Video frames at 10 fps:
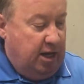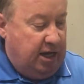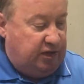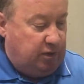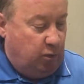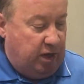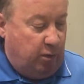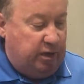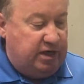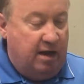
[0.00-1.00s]
We
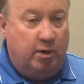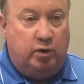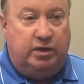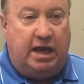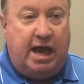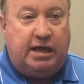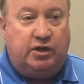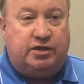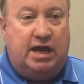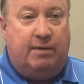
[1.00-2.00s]
demoed the
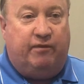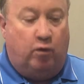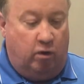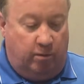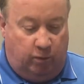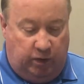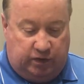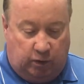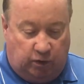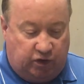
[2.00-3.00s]
AccuSnap for him. We
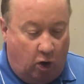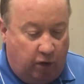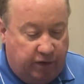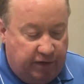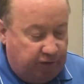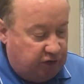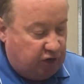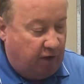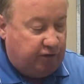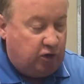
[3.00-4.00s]
saw the different
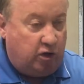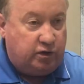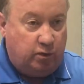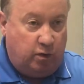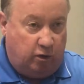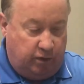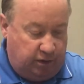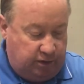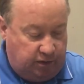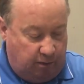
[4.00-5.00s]
soft jaws or
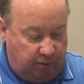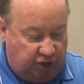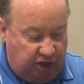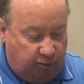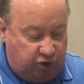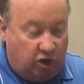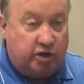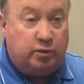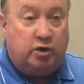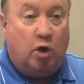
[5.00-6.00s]
the machinable
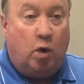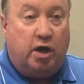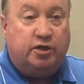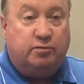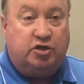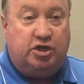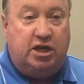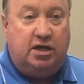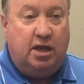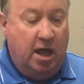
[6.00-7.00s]
jaws that would go on his
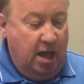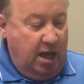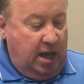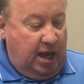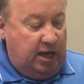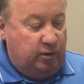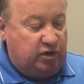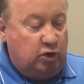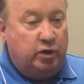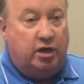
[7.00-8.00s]
machine. He was
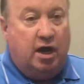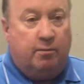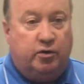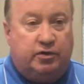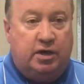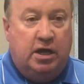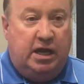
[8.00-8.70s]
doing the numbers.